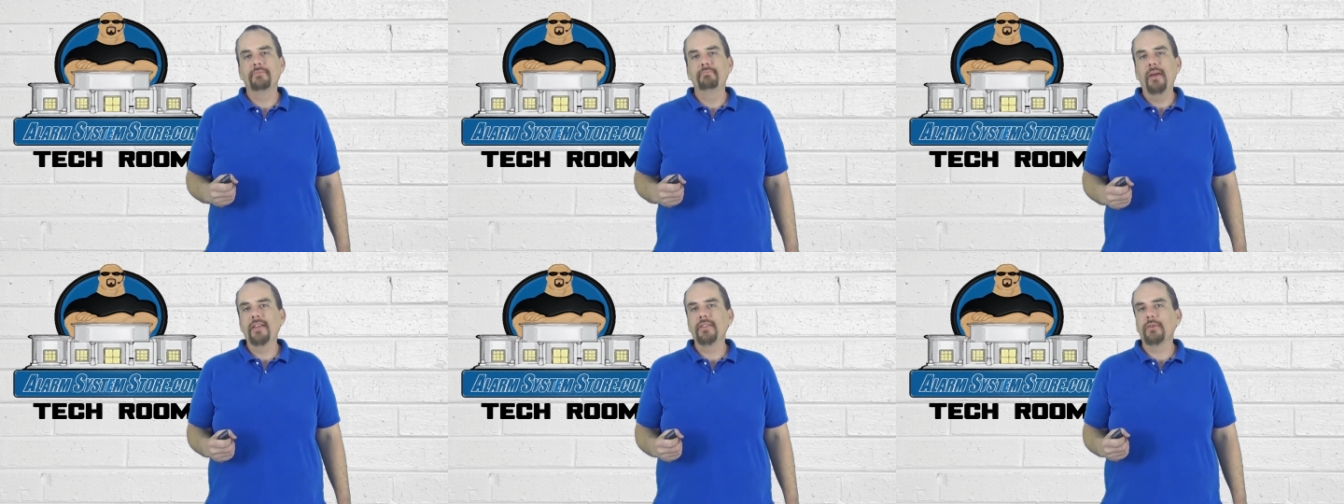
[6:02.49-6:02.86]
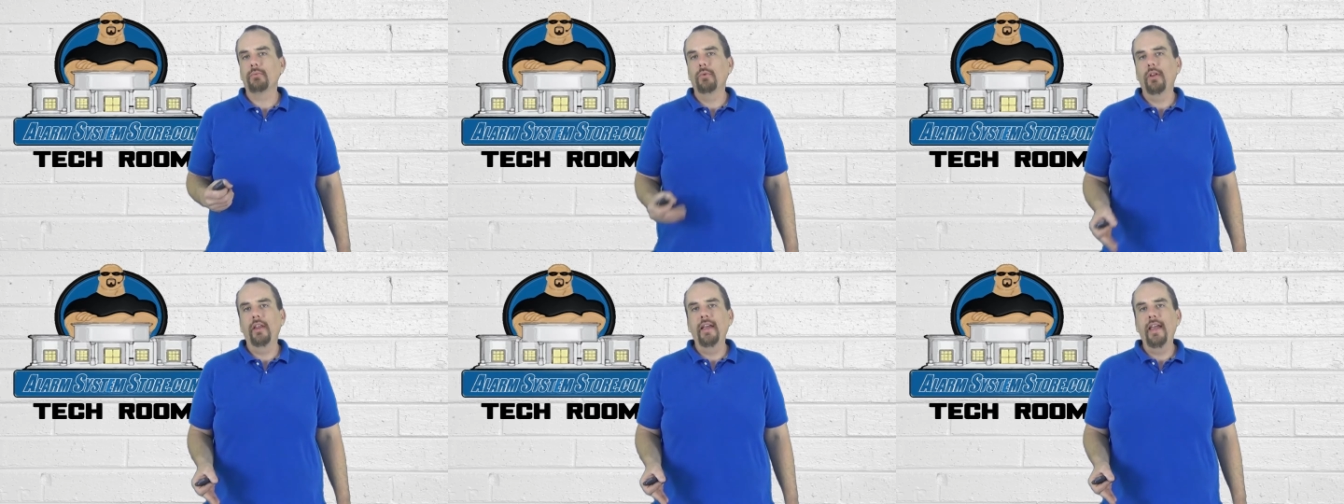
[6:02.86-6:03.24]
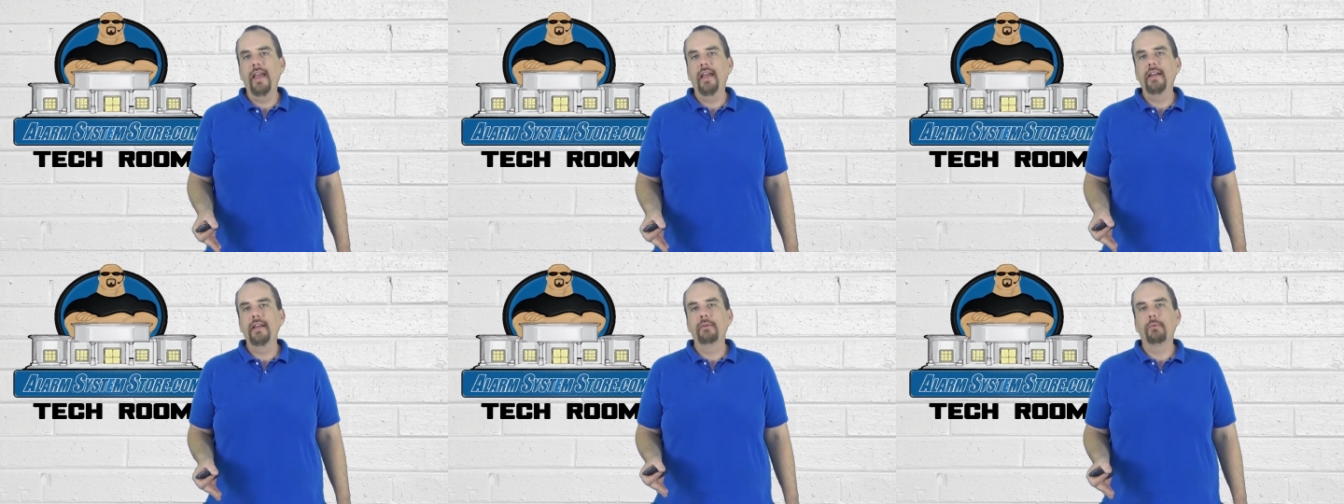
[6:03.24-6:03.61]
makes it really
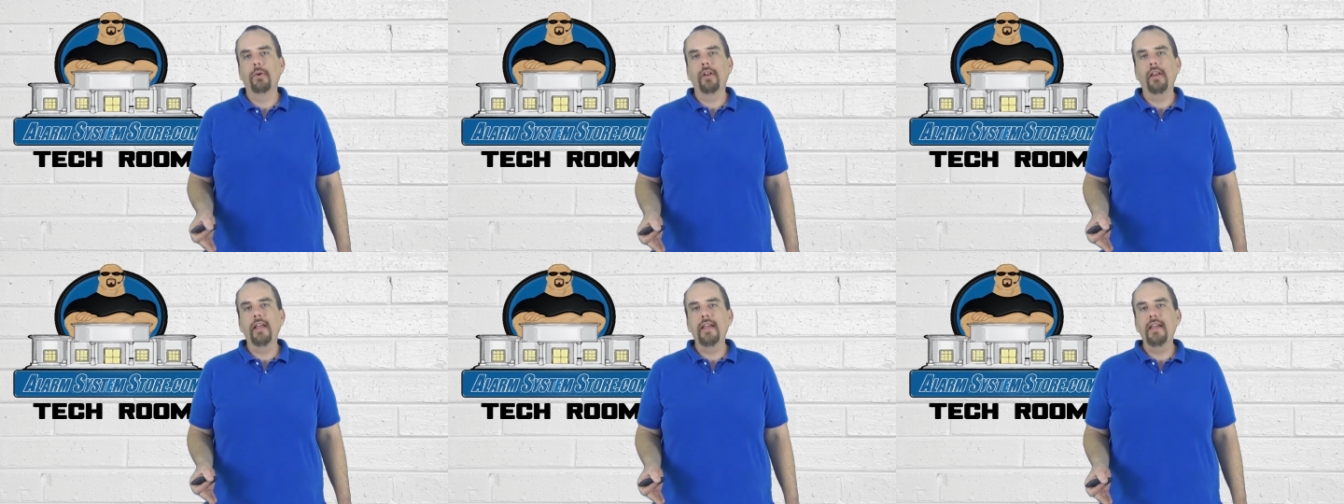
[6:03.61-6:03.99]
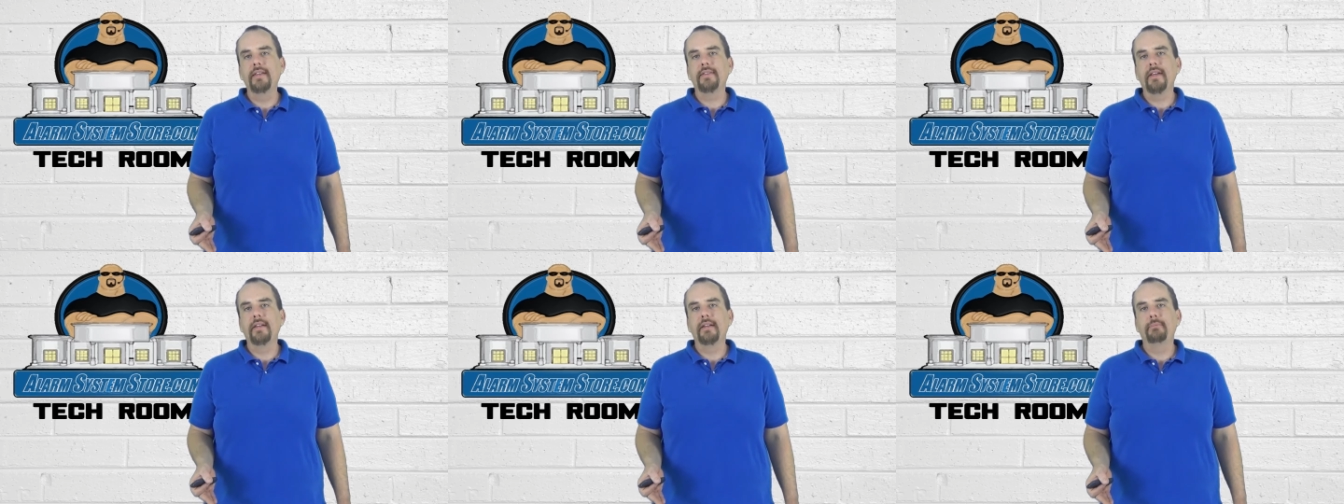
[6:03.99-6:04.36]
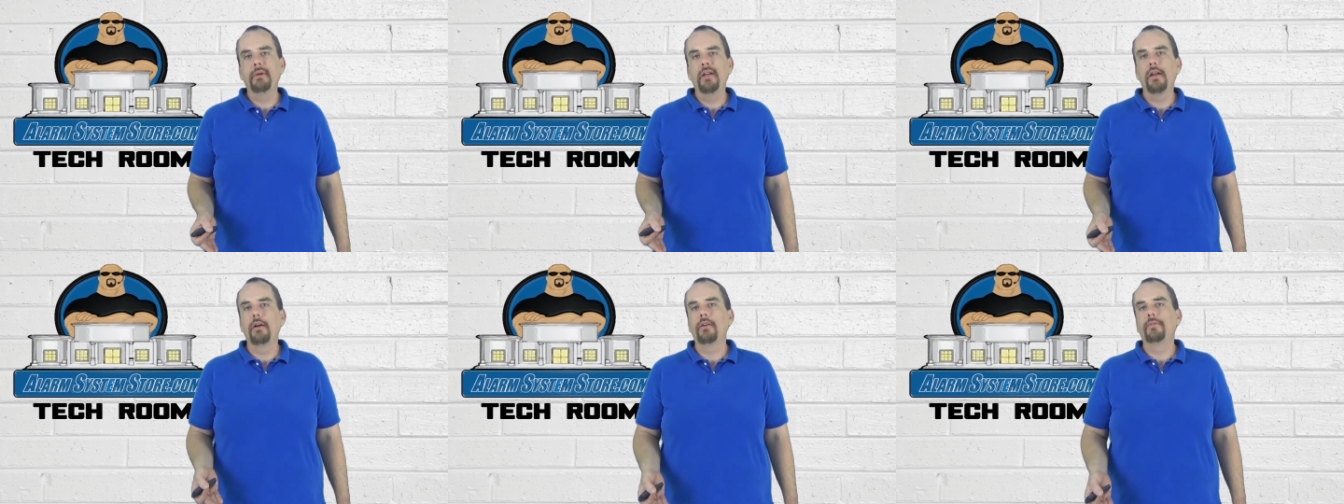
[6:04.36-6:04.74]
handy, really easy to
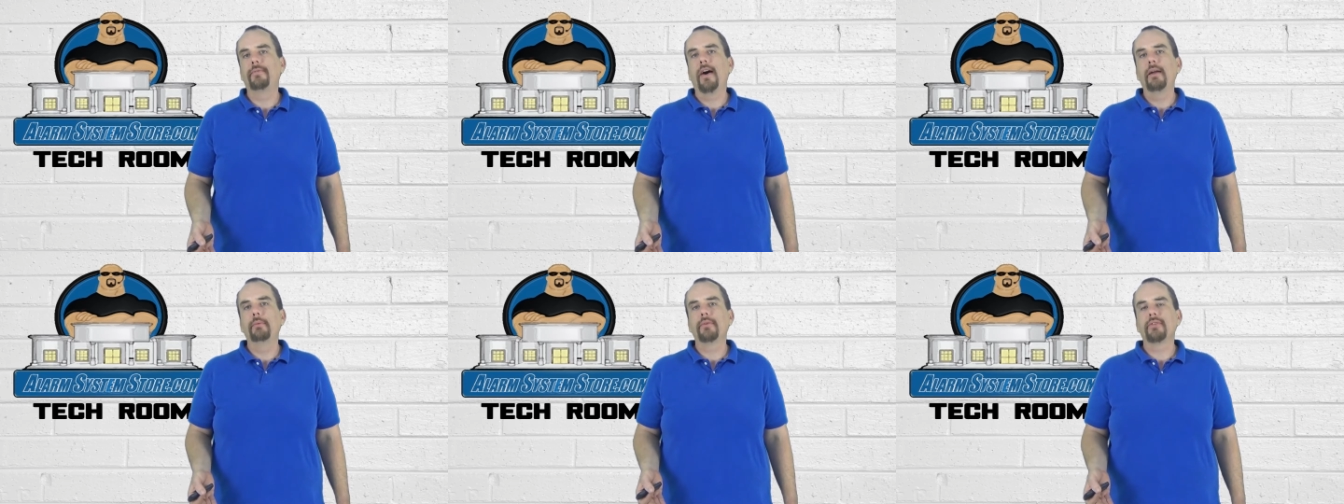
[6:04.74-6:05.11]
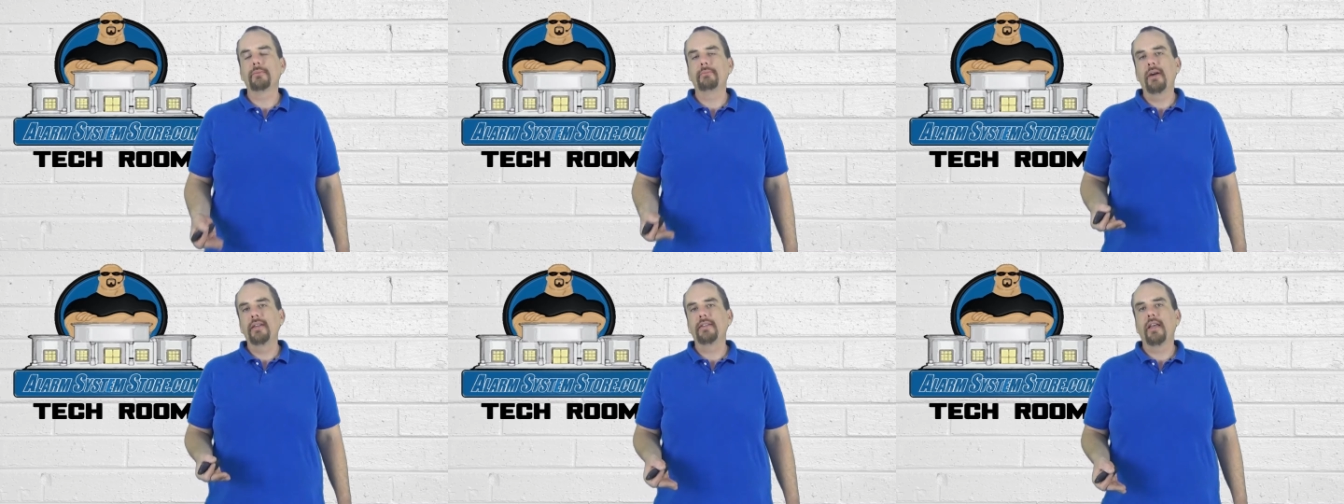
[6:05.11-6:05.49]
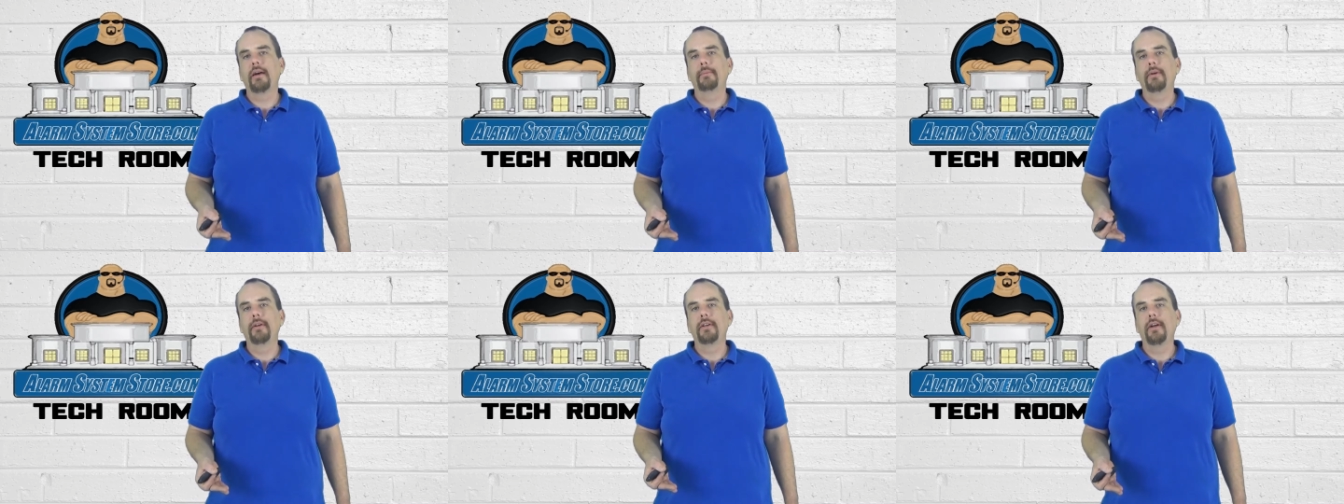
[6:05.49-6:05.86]
be notified when somebody's
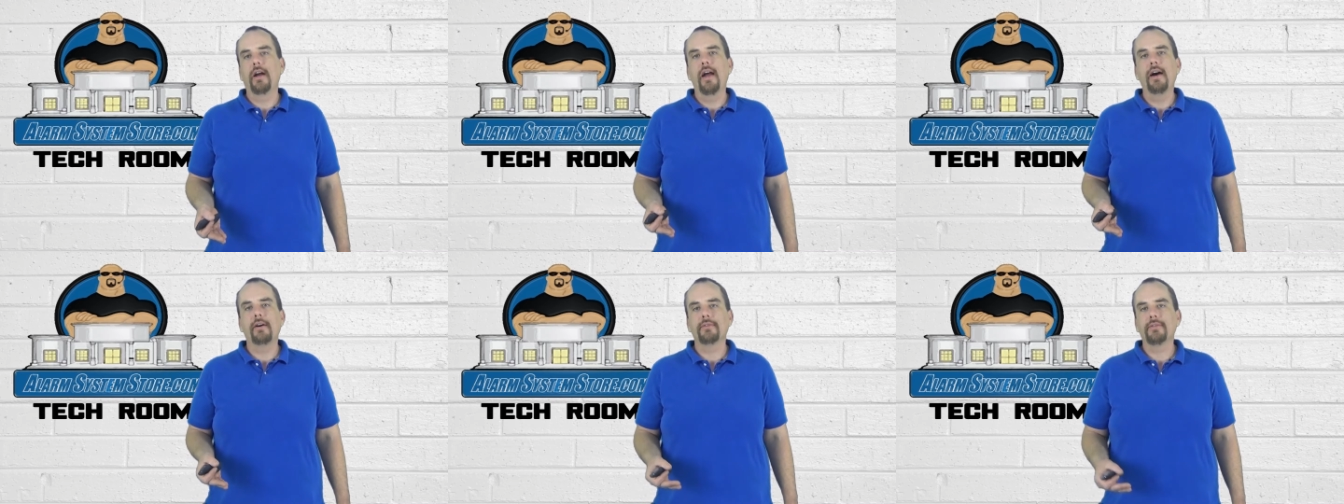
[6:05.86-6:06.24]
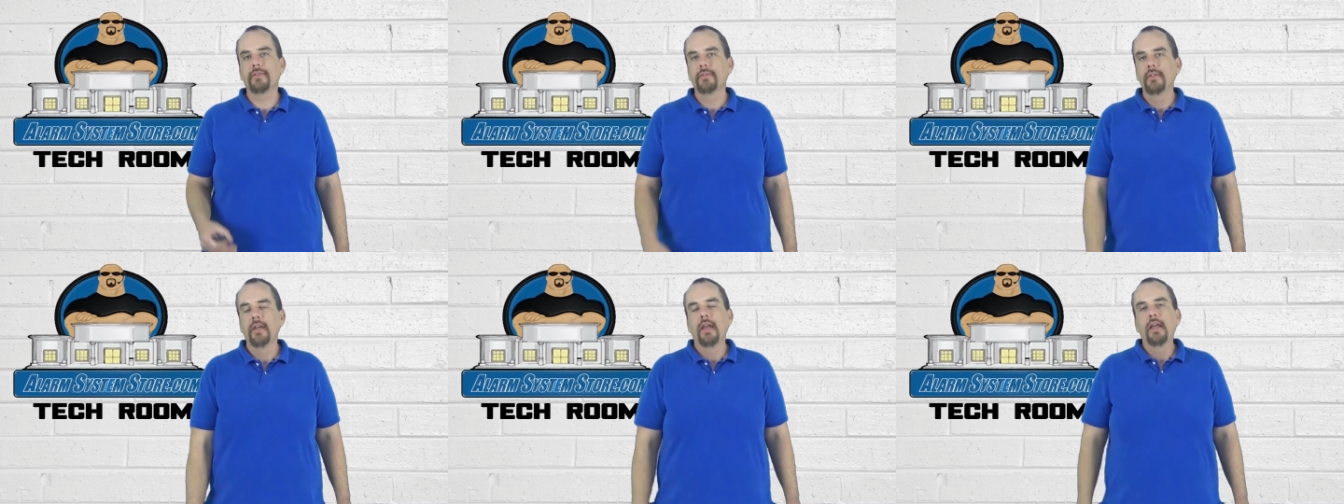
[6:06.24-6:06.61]
coming to your house.